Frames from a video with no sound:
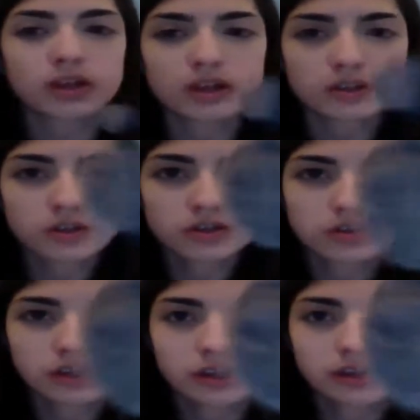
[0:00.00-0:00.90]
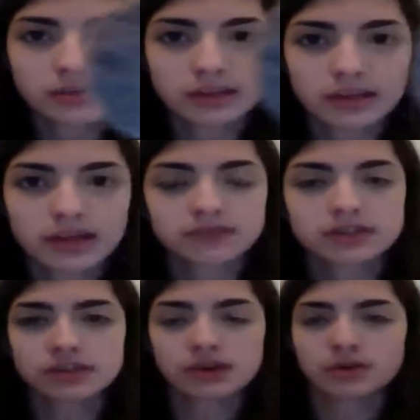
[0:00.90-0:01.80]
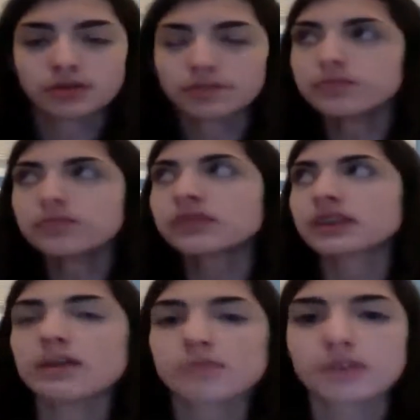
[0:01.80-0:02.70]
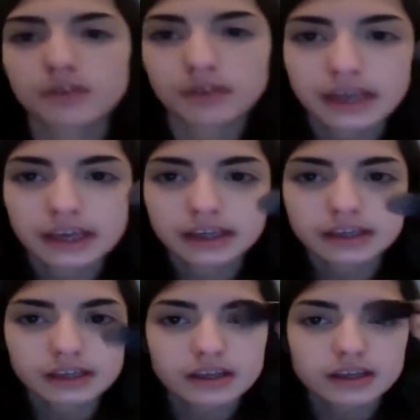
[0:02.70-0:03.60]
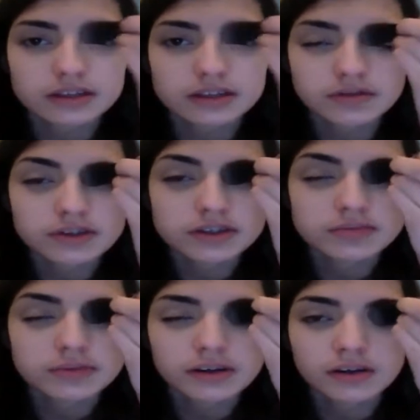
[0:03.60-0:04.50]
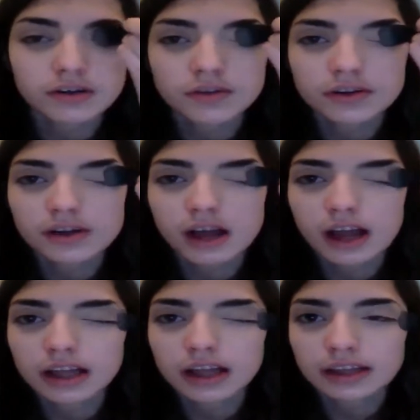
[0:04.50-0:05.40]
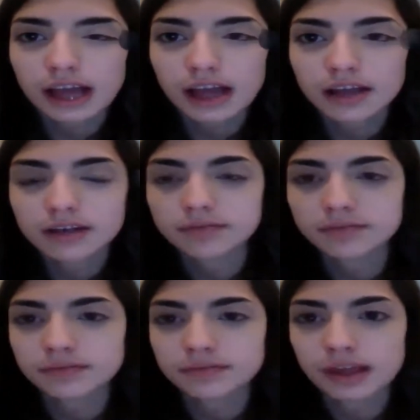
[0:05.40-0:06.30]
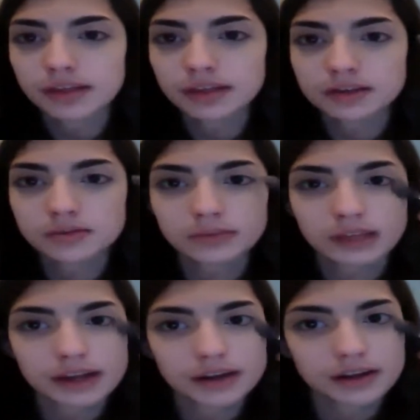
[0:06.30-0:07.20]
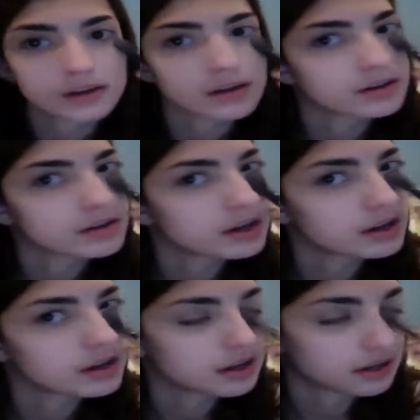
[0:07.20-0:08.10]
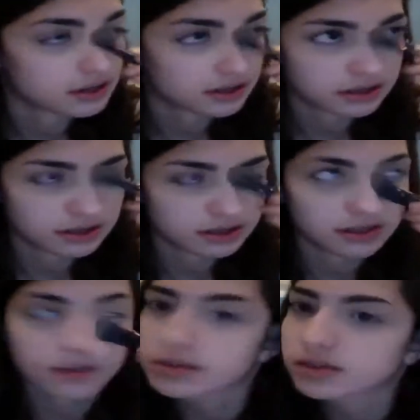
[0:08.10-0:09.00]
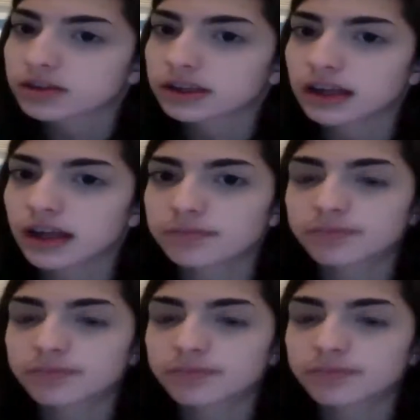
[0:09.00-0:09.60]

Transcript: So there's only a little bit left, so it won't go on cakey. So first you put it over your eye like that, and then you blot it on your under eye. Then you just go like that.